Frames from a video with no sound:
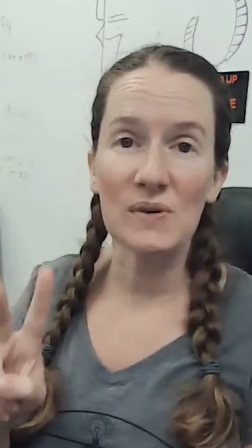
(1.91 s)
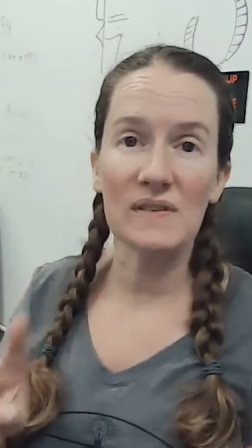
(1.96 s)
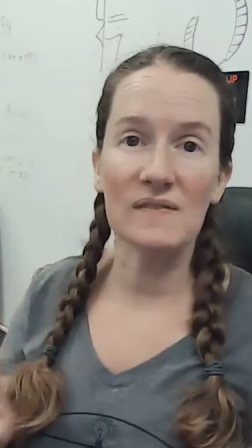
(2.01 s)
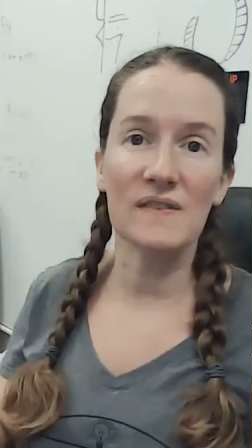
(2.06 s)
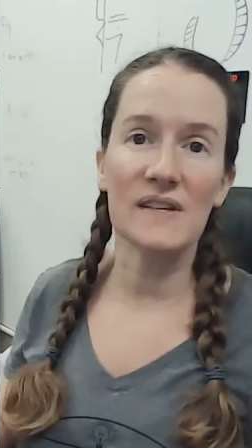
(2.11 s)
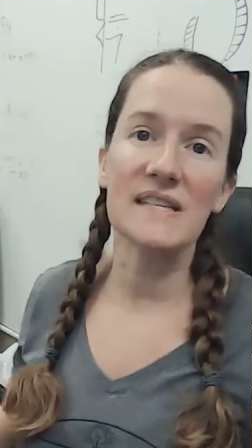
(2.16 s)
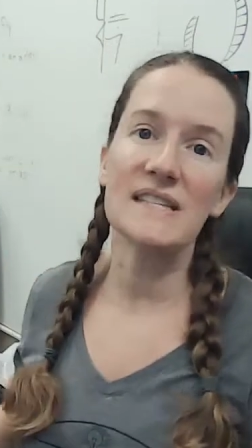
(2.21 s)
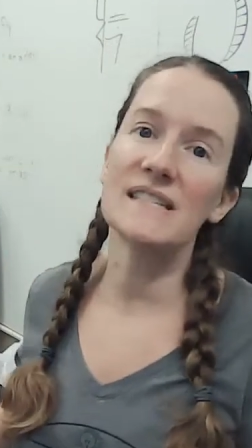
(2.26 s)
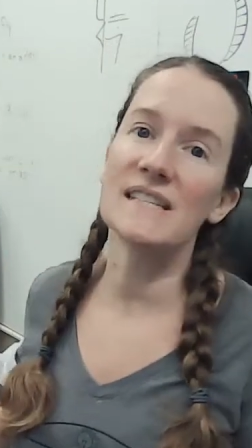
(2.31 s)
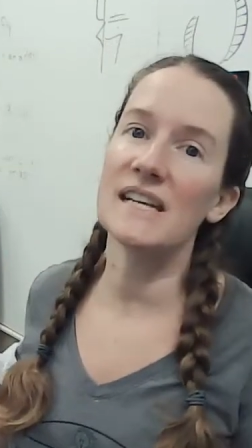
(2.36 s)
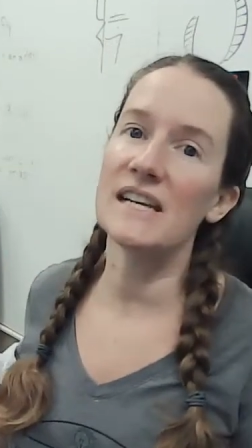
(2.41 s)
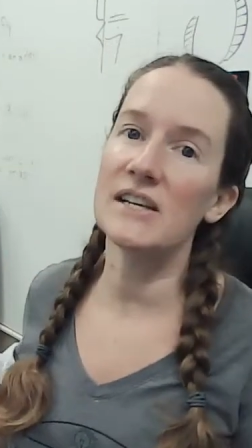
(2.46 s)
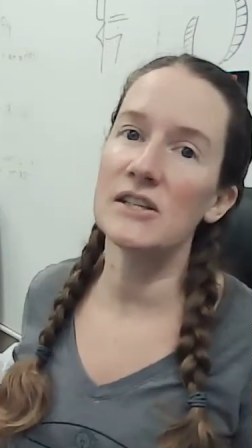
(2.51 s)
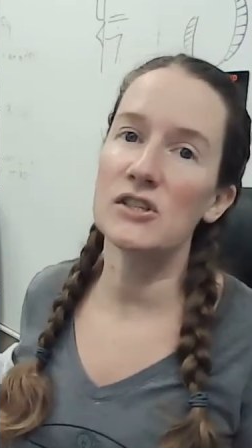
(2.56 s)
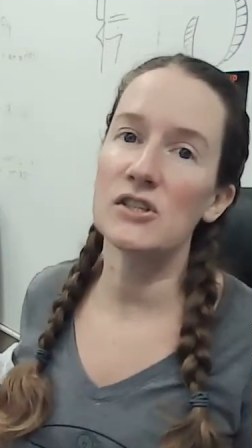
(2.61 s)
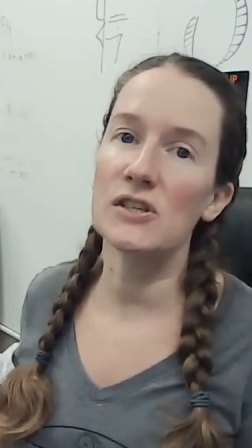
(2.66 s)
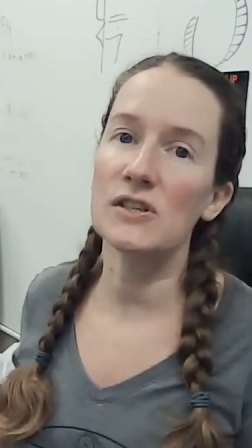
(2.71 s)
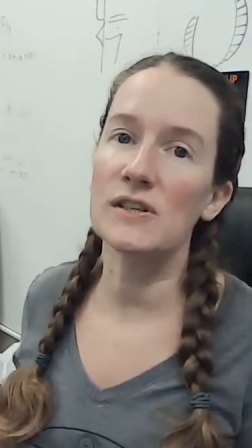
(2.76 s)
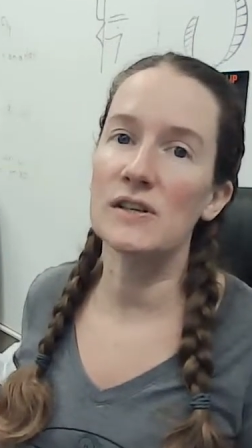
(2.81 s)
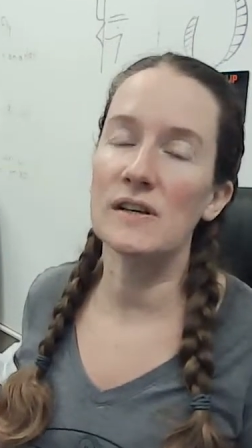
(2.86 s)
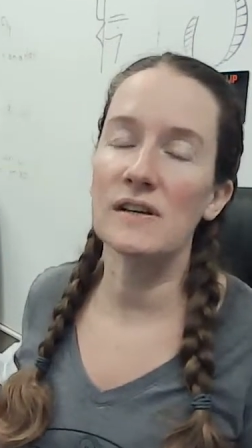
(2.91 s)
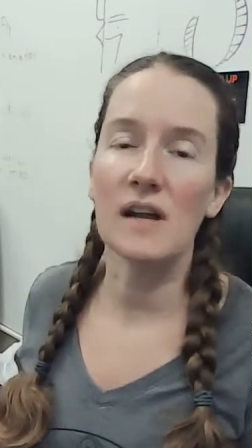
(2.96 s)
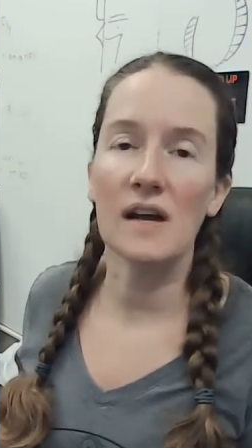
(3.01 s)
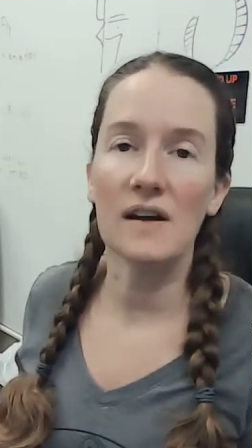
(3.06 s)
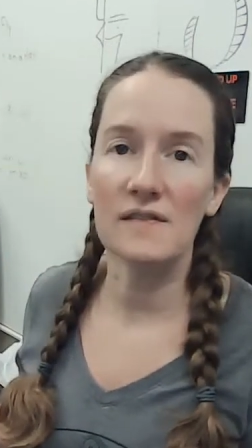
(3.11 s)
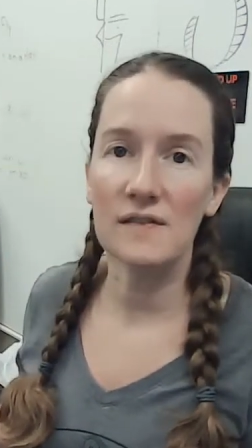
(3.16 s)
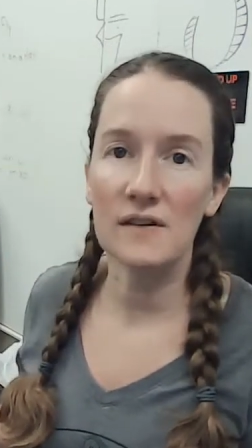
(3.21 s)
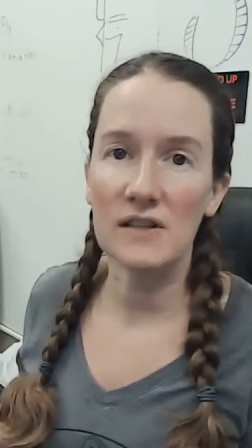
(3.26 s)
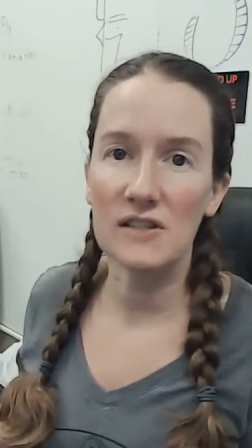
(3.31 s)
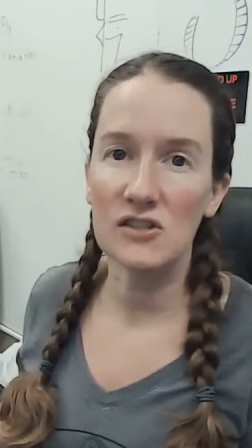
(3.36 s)
Investigation
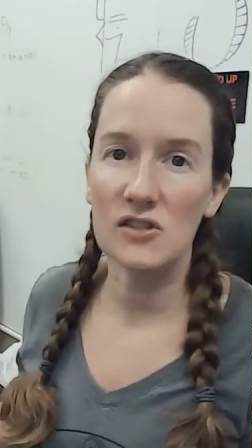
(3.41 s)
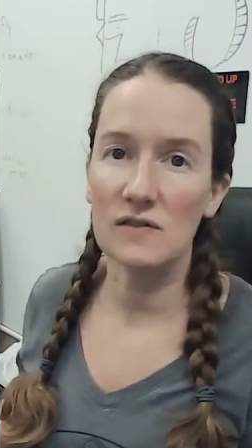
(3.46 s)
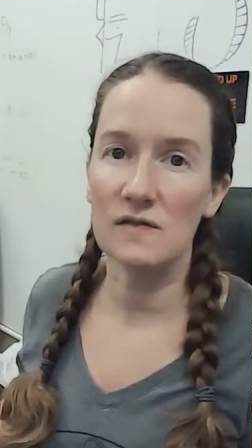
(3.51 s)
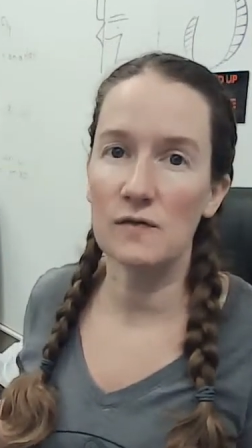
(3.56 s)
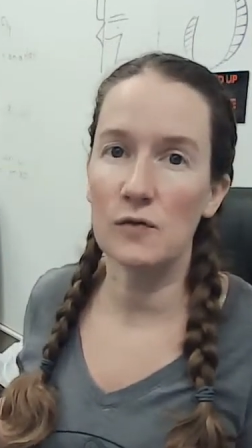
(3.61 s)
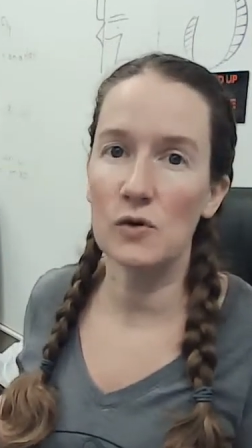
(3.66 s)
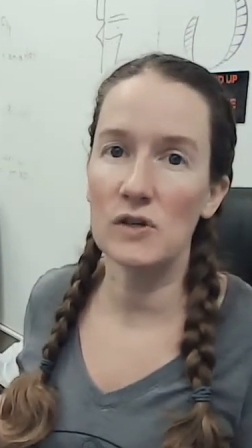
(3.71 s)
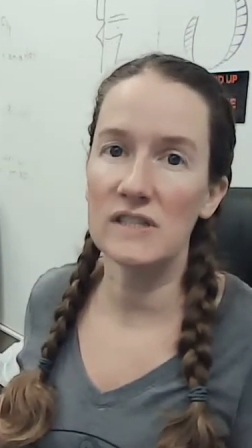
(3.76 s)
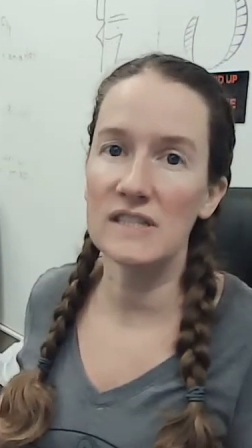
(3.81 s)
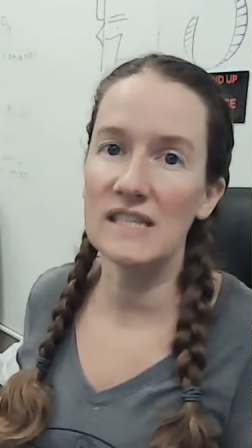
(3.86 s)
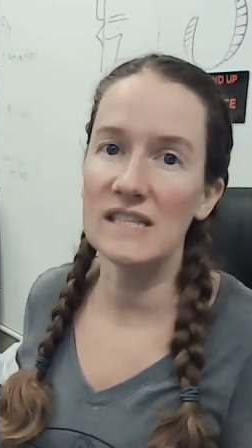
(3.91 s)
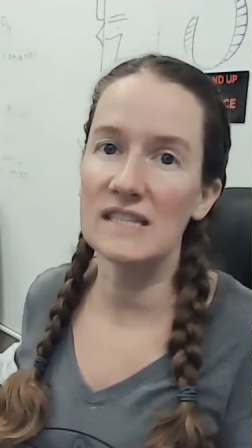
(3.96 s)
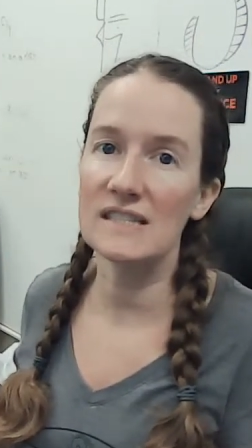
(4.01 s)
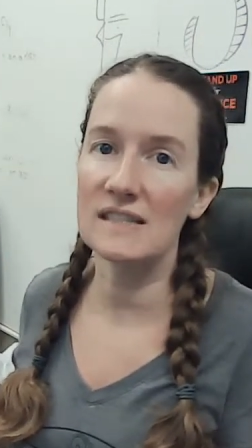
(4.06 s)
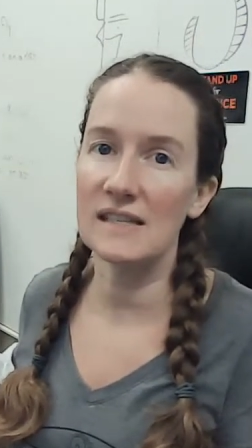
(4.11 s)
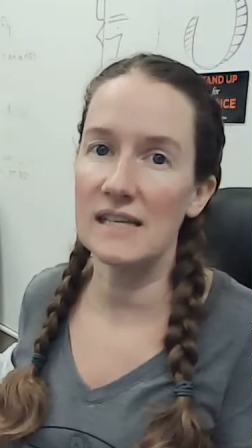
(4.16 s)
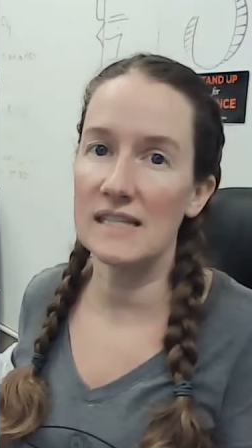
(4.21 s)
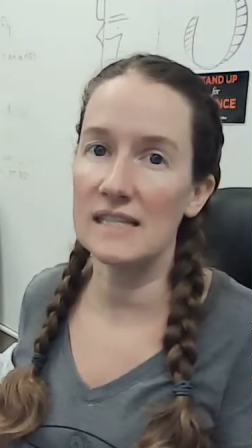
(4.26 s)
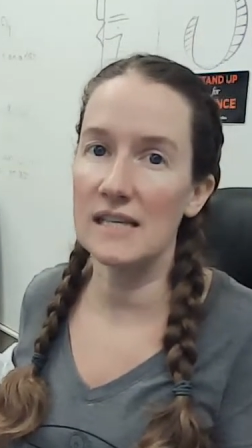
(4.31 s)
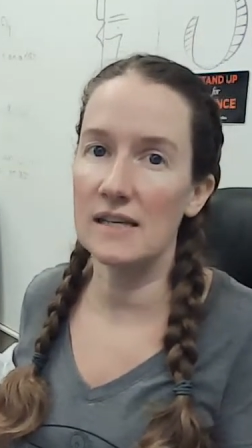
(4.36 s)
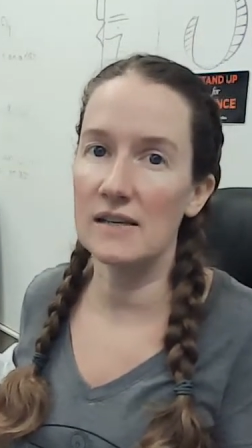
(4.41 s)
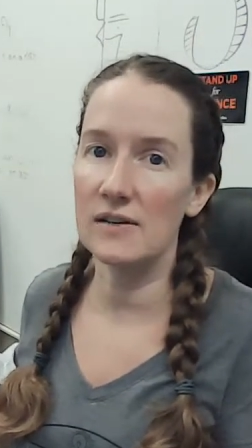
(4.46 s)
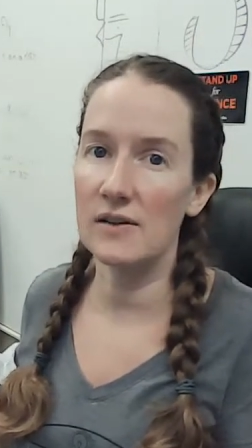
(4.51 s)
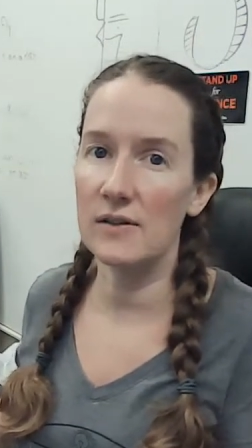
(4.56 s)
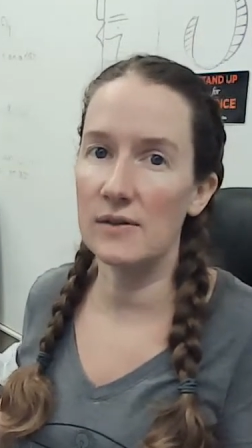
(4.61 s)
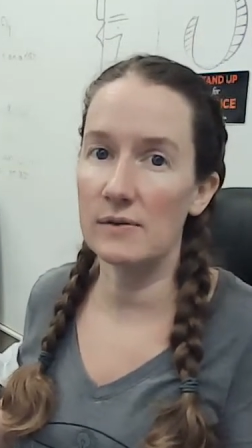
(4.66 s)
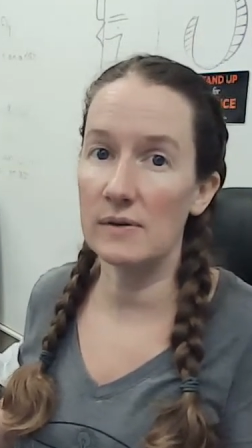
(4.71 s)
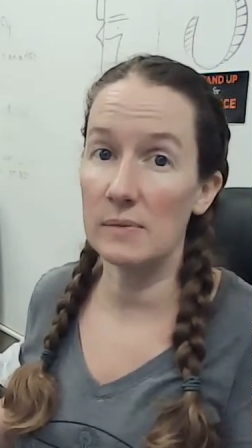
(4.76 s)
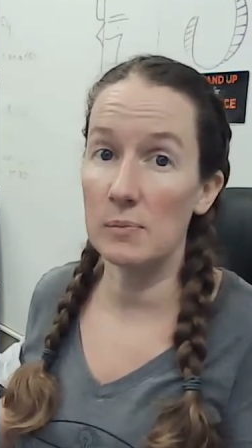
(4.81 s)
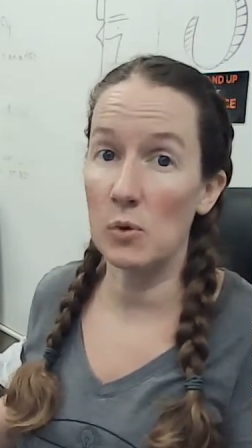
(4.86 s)
of Collision Forces, Lesson
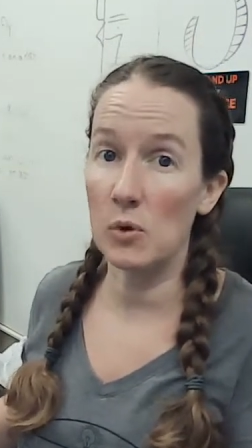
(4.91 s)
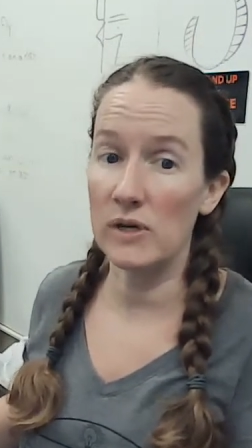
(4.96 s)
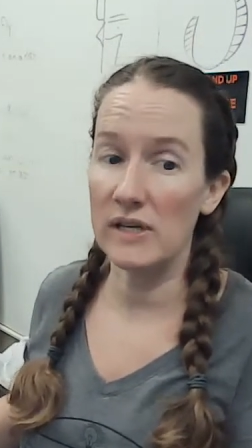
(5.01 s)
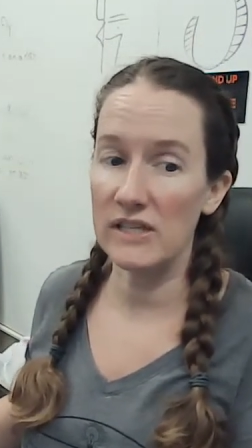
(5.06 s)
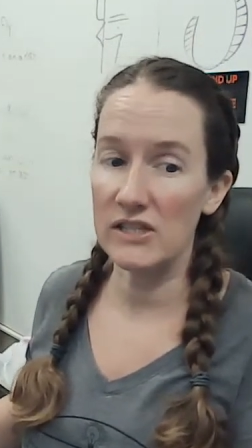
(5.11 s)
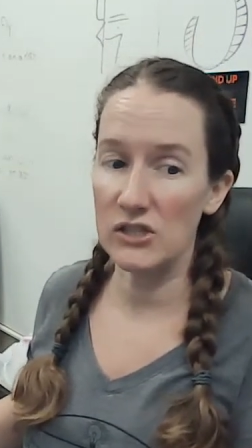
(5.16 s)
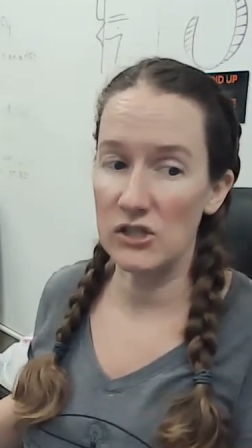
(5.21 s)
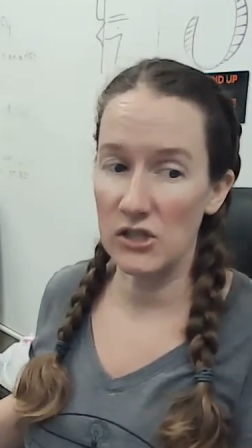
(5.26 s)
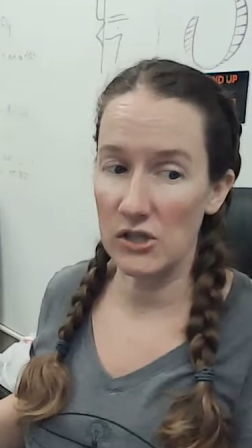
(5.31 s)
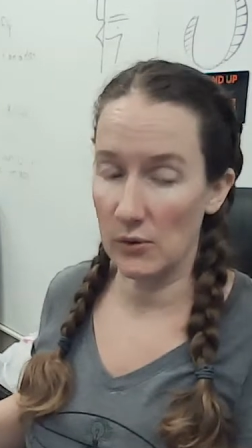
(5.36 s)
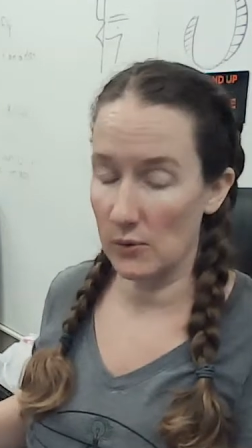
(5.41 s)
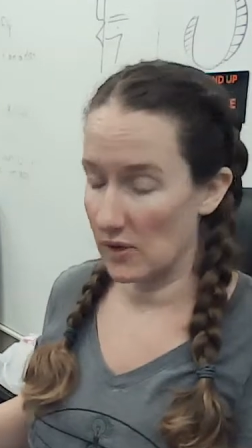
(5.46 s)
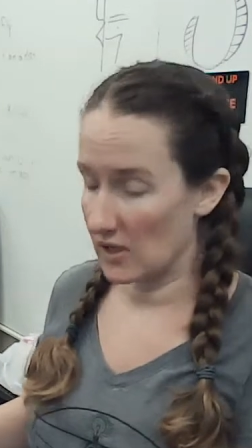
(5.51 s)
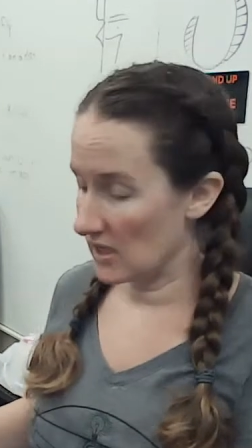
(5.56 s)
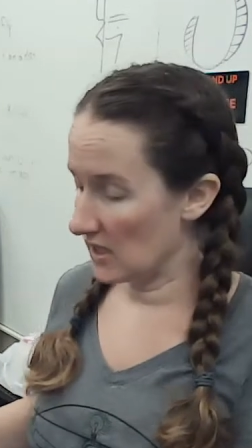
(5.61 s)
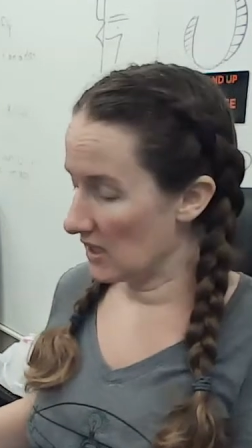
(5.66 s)
3.2.